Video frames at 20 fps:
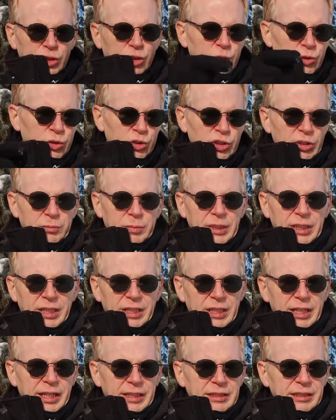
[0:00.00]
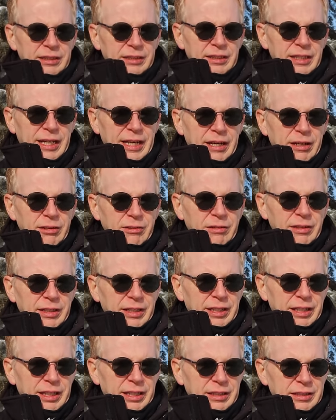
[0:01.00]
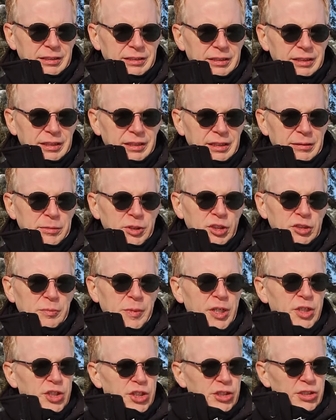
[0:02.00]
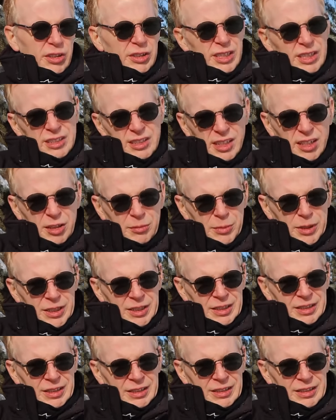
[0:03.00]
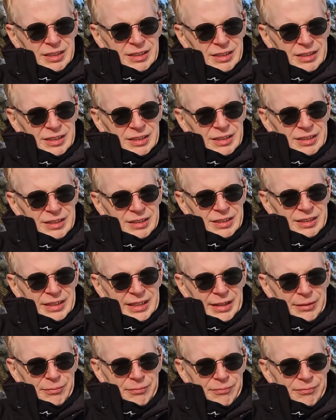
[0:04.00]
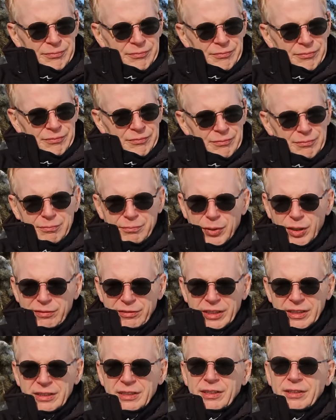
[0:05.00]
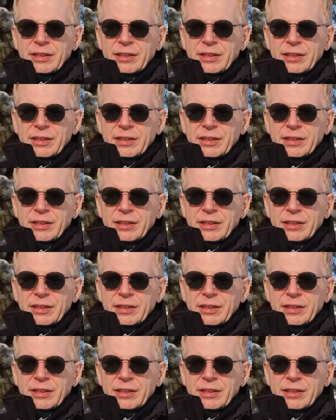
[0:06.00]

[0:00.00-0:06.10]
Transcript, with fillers: two should be connected now. And uh, let me just make sure, does it arm? Yep, perfect.